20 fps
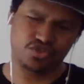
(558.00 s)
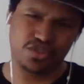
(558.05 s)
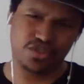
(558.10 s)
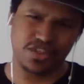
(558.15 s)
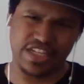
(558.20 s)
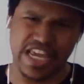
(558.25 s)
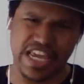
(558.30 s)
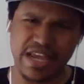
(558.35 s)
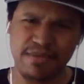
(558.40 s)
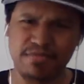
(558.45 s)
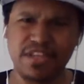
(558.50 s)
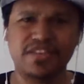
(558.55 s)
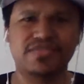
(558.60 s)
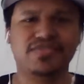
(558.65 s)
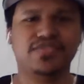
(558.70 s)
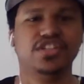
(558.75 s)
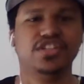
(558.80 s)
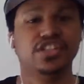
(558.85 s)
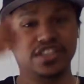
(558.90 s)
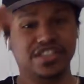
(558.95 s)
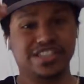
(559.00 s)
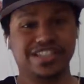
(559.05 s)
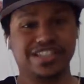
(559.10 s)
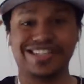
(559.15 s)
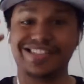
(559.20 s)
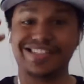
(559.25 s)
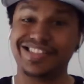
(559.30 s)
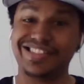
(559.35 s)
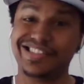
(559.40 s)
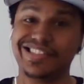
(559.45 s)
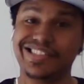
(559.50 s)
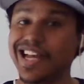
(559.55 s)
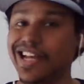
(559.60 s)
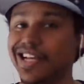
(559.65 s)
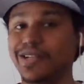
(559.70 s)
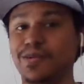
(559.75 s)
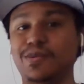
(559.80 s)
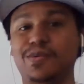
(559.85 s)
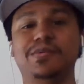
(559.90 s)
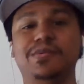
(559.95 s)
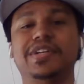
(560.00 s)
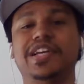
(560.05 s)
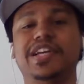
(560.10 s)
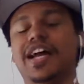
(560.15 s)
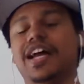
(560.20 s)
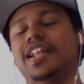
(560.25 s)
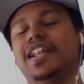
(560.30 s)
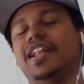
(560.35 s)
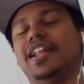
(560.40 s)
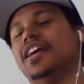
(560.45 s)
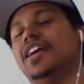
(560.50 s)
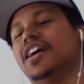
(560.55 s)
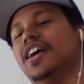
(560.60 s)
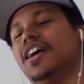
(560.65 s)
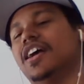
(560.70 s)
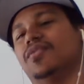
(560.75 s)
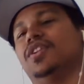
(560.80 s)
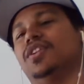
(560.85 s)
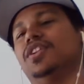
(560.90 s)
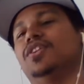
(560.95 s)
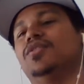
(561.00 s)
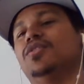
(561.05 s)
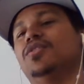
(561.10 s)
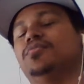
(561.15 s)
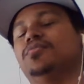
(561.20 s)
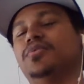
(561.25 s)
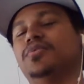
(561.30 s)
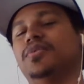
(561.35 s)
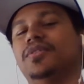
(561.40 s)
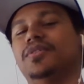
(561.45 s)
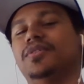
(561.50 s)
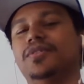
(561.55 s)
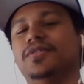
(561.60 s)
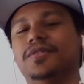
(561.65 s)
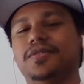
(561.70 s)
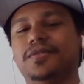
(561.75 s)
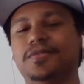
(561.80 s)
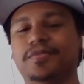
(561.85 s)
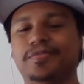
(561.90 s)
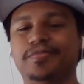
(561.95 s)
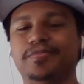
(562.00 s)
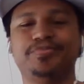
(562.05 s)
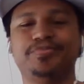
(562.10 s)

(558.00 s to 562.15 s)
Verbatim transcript: gameplay footage, and that's exactly what we got. I really hope. Um,